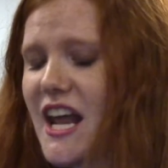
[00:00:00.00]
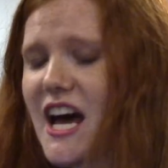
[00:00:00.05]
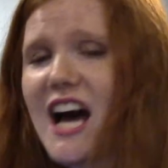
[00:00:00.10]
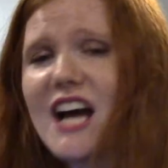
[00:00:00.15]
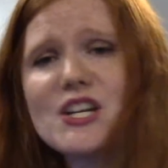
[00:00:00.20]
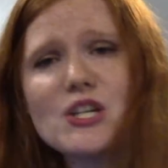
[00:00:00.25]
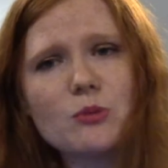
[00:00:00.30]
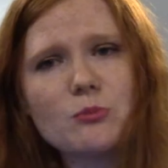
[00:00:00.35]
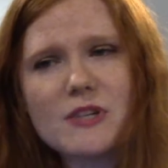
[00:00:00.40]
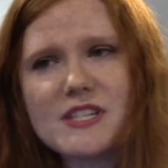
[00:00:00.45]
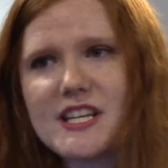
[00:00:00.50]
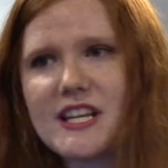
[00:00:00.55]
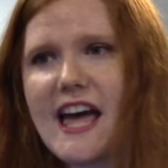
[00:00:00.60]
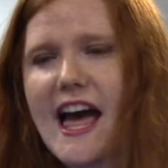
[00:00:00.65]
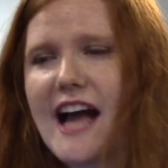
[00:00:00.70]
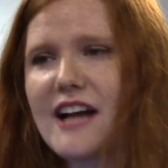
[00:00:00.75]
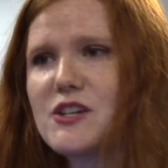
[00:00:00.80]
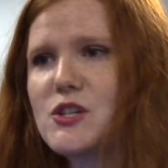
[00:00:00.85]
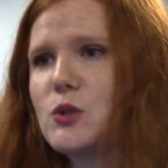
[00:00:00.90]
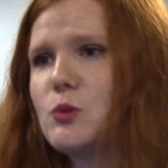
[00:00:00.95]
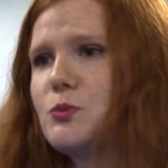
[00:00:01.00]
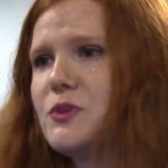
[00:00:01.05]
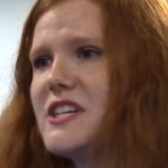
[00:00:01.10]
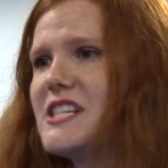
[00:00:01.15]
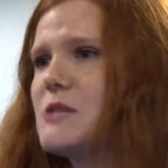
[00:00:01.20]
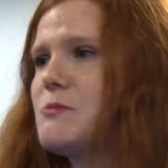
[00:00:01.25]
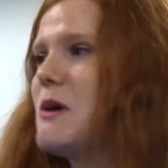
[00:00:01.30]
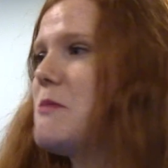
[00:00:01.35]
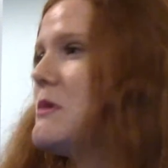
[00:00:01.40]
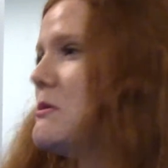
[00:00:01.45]
100% actual
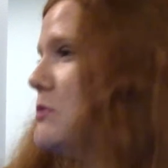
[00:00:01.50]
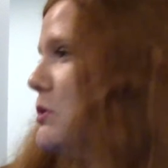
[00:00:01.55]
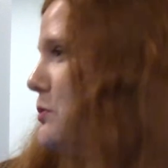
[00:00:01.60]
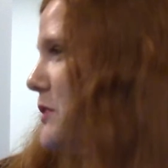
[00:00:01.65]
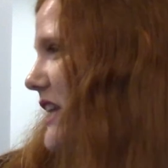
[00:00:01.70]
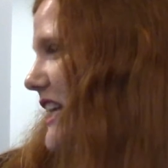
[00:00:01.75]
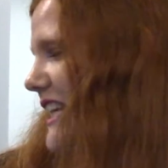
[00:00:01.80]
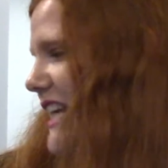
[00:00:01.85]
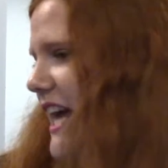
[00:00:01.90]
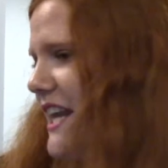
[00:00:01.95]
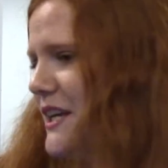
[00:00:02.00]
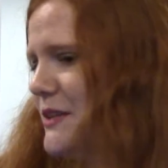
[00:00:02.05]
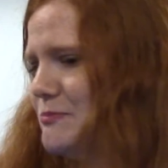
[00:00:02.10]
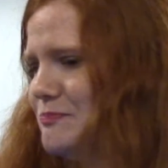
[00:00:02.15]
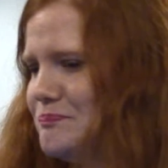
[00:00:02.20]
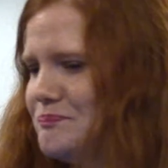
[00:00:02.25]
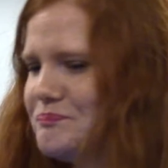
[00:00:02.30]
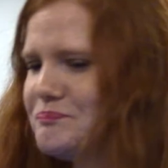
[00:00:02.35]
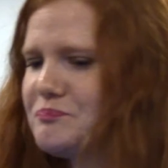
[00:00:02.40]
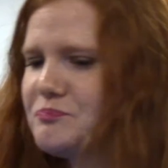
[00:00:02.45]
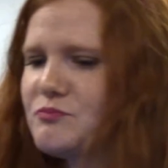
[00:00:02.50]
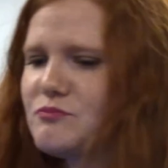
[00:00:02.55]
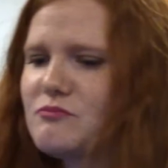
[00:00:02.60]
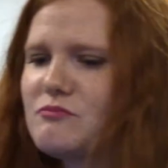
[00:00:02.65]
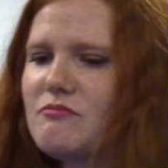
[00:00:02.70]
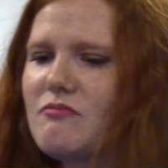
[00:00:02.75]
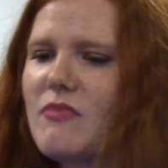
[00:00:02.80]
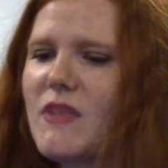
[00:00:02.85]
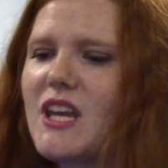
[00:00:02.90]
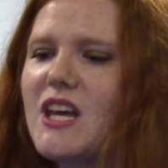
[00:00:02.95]
reason why people really get it.
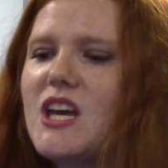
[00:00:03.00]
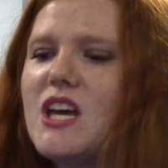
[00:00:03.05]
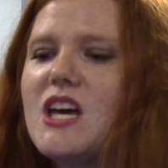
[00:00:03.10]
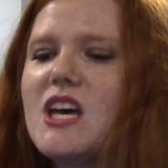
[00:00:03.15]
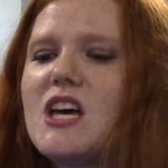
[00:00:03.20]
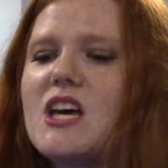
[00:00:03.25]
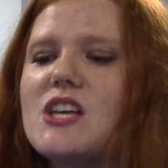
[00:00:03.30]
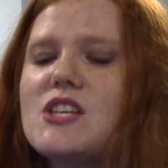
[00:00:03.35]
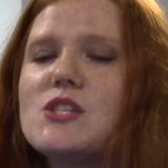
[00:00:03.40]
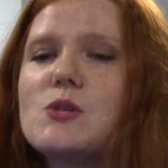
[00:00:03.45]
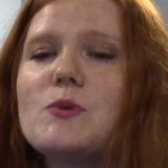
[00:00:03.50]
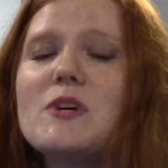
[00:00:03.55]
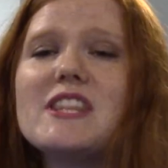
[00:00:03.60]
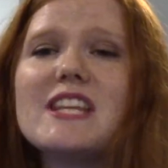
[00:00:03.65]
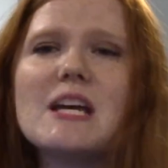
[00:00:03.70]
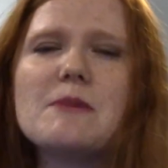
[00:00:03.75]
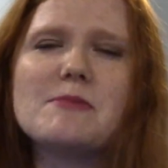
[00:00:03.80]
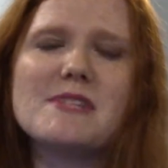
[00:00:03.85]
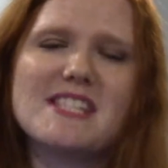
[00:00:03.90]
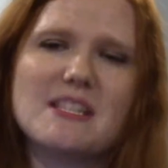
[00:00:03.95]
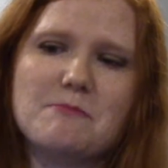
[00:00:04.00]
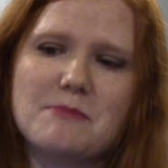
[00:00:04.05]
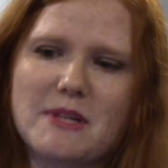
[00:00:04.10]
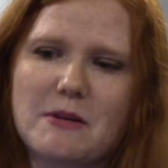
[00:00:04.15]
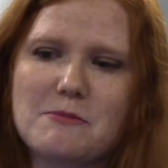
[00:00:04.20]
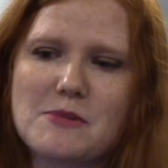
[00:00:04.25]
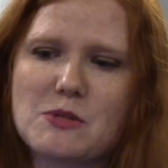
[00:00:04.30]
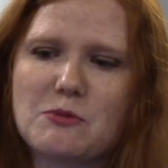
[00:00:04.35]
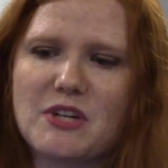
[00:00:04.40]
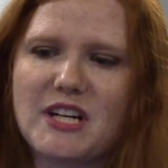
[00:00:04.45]
So what are the types of
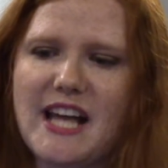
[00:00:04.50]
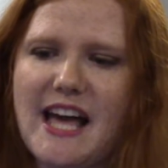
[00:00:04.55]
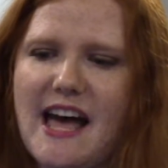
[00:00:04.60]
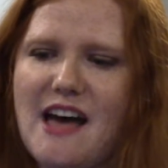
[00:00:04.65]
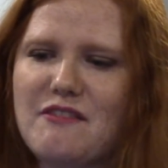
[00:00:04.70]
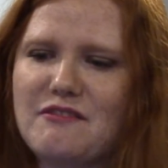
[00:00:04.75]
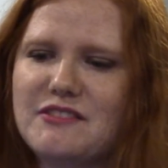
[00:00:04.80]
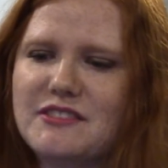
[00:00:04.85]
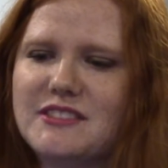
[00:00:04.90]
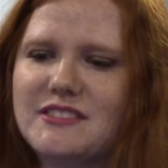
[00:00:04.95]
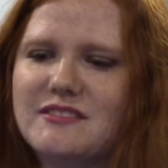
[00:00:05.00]
symptoms we're going to have?